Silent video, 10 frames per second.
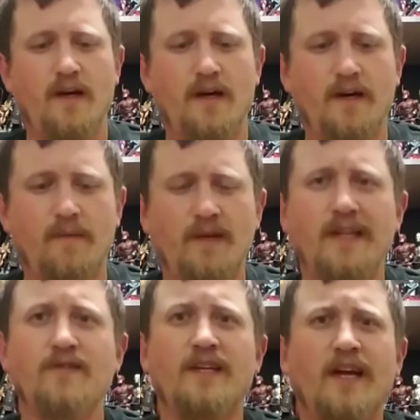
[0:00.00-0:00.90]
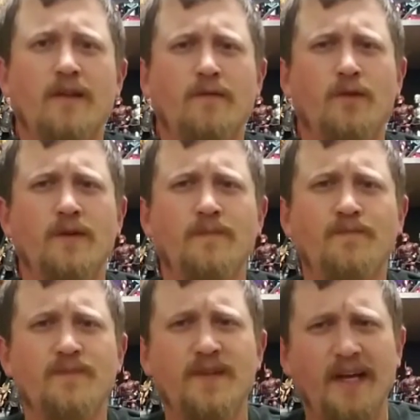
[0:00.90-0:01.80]
um, he lives in California,
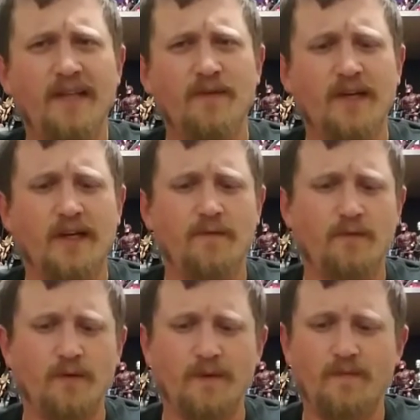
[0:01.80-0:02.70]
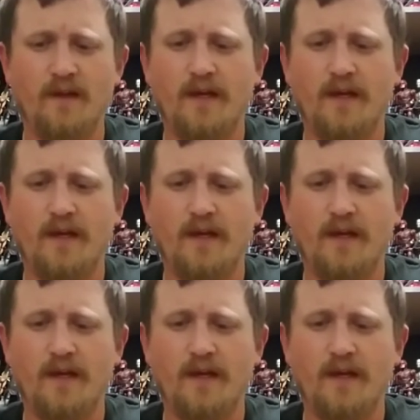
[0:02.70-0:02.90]
and I live in California.